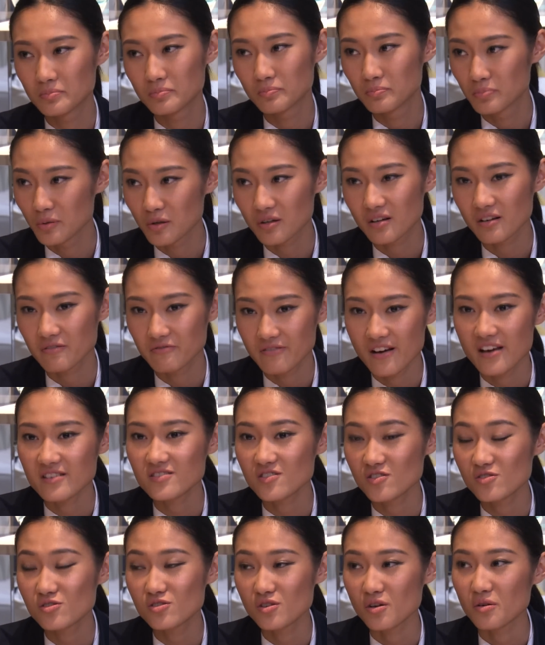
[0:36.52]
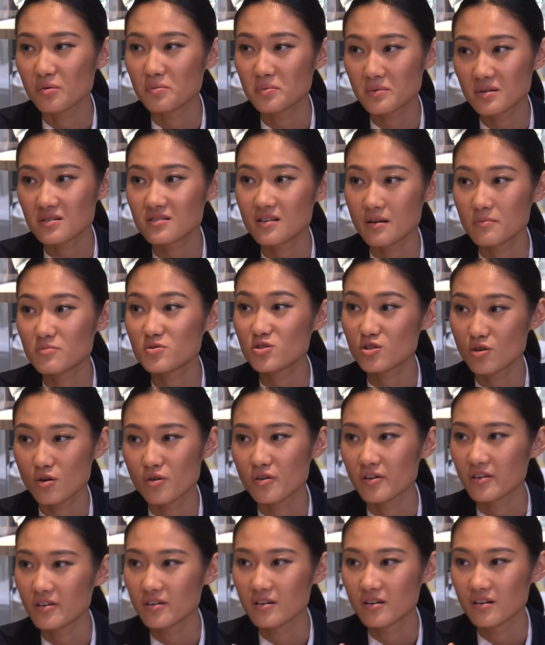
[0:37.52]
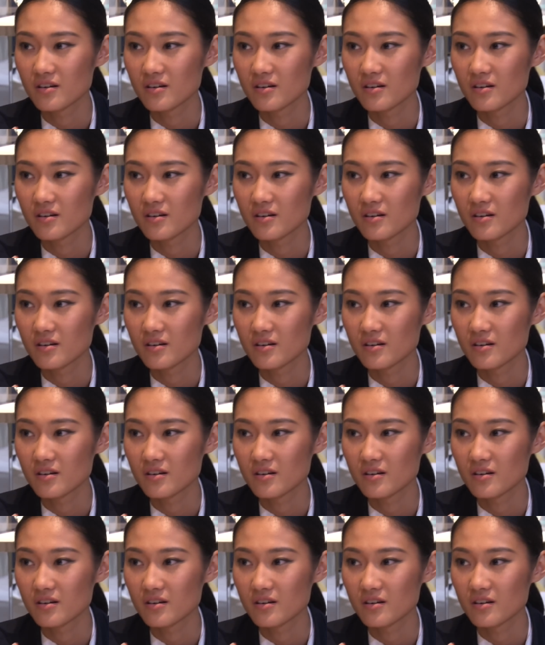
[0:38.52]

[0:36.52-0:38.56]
book a fashion show because I'm short.